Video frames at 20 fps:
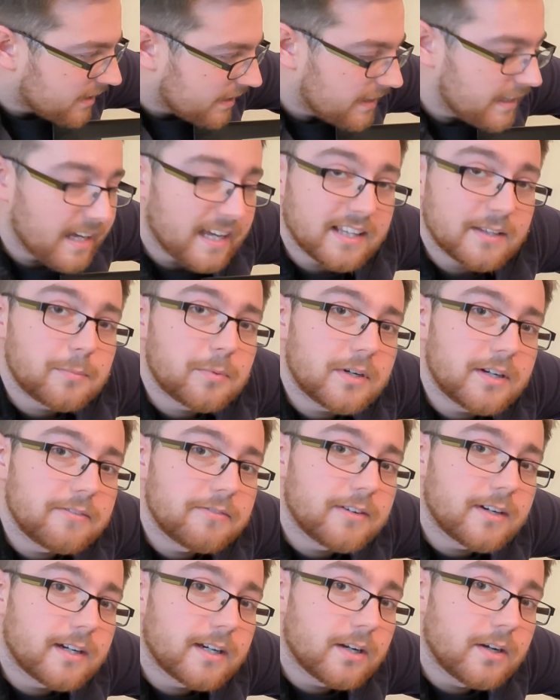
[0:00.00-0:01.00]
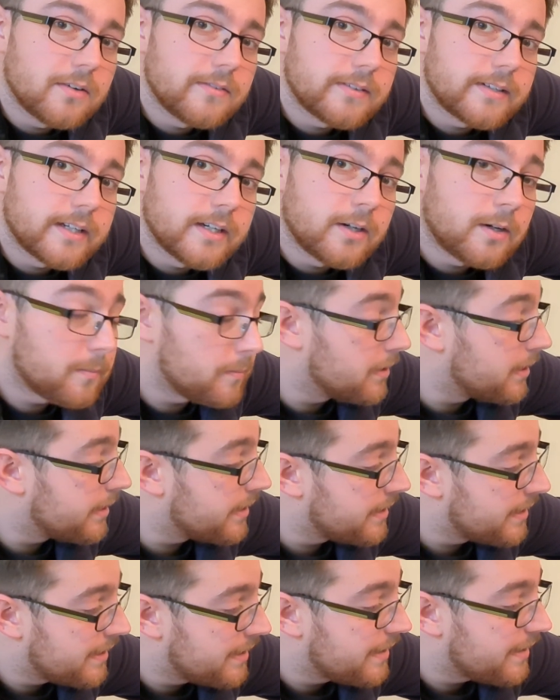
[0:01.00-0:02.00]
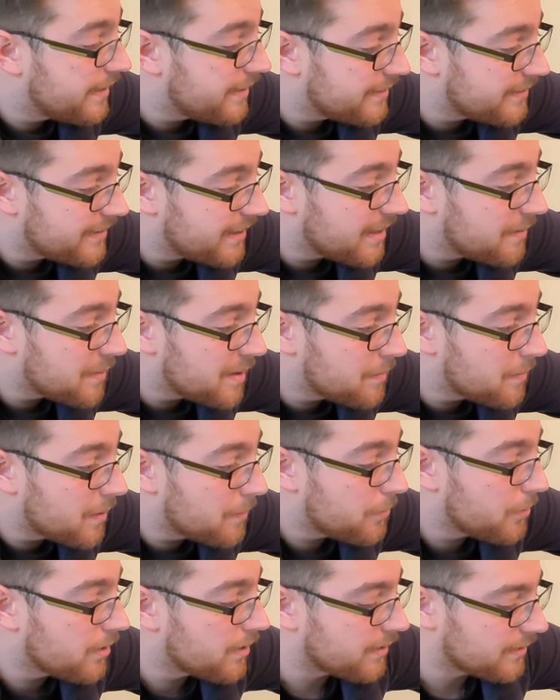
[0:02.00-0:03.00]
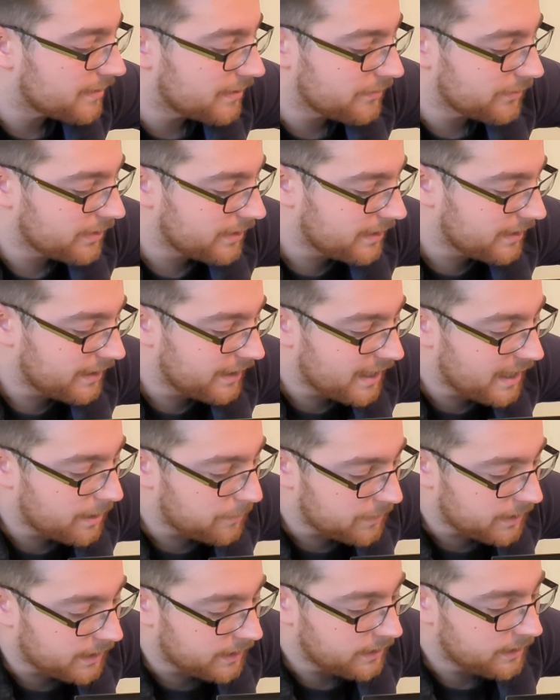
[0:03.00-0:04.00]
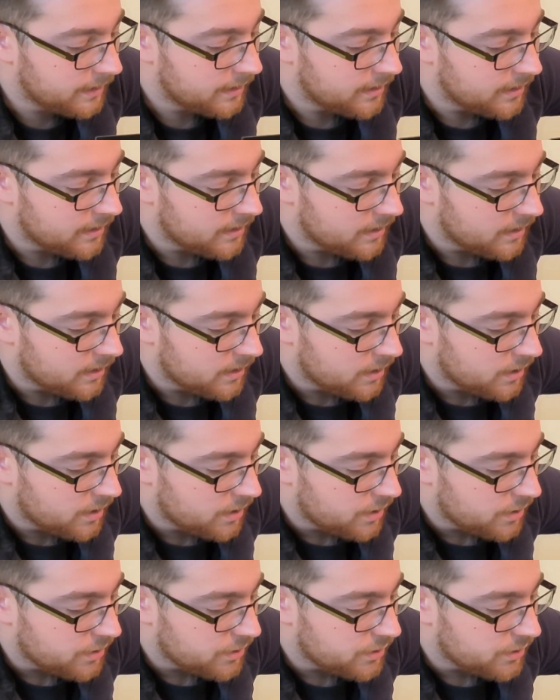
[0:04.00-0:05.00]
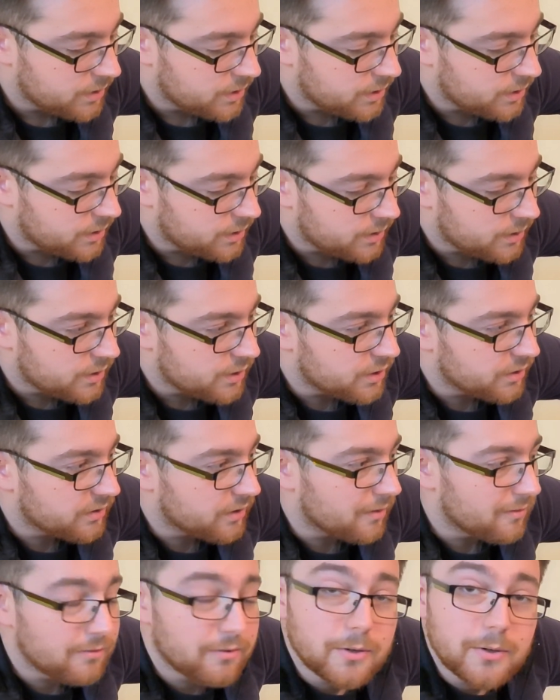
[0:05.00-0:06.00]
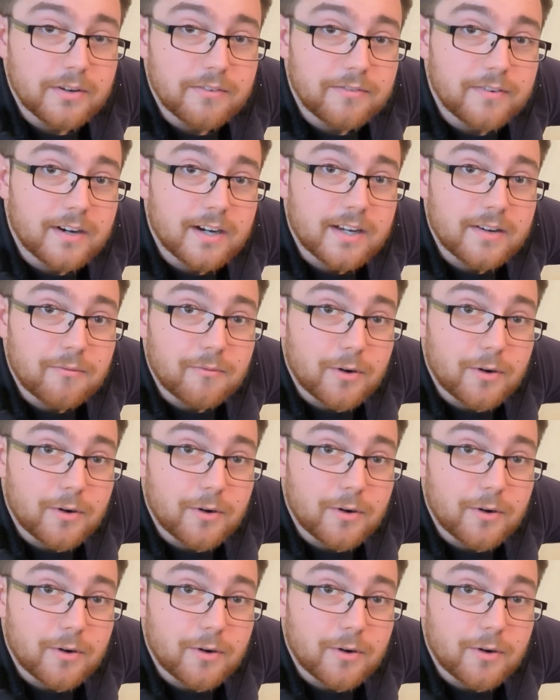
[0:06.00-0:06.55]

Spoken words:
yeah, it's pretty fucking overkill, but it's gonna make my productivity in gaming just go through the fucking